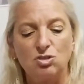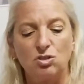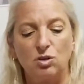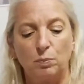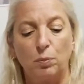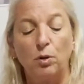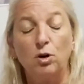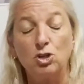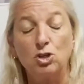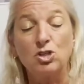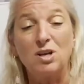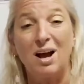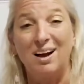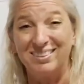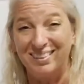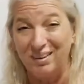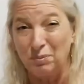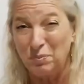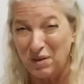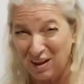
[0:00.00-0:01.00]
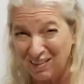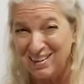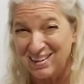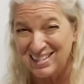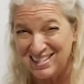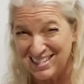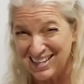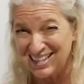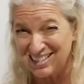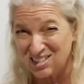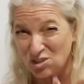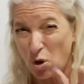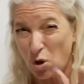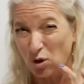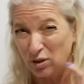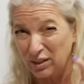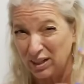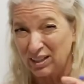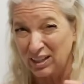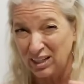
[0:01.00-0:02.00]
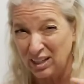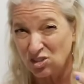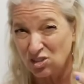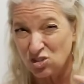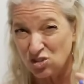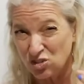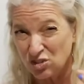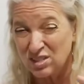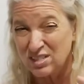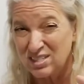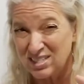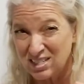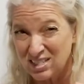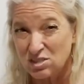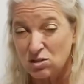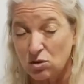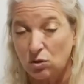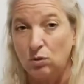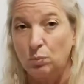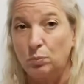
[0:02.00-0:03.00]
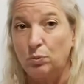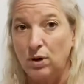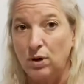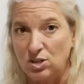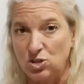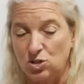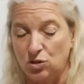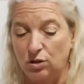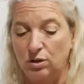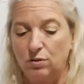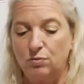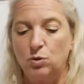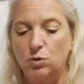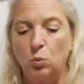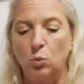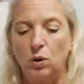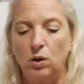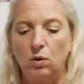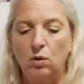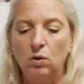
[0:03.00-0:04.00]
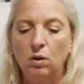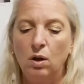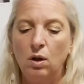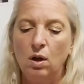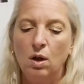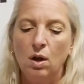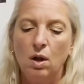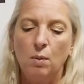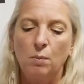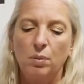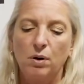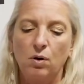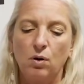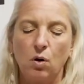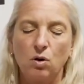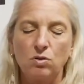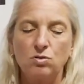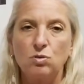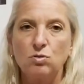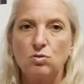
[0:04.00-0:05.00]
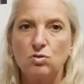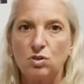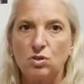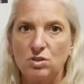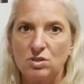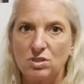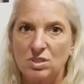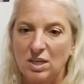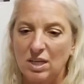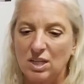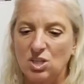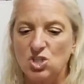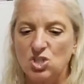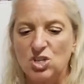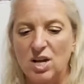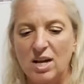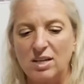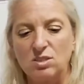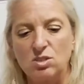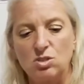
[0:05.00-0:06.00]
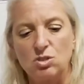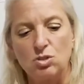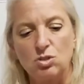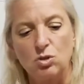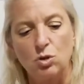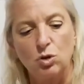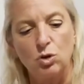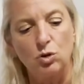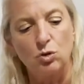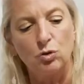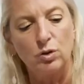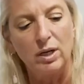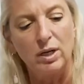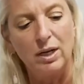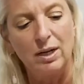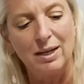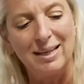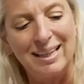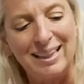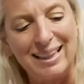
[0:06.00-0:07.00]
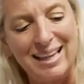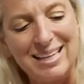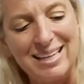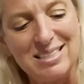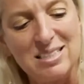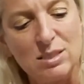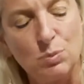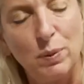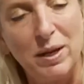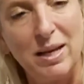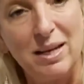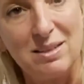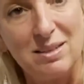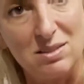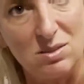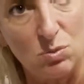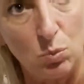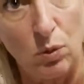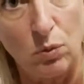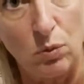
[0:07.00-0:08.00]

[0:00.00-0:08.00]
push on the disc, calling an intradiscal pressure, if you will, but it also starts to congest or create less space where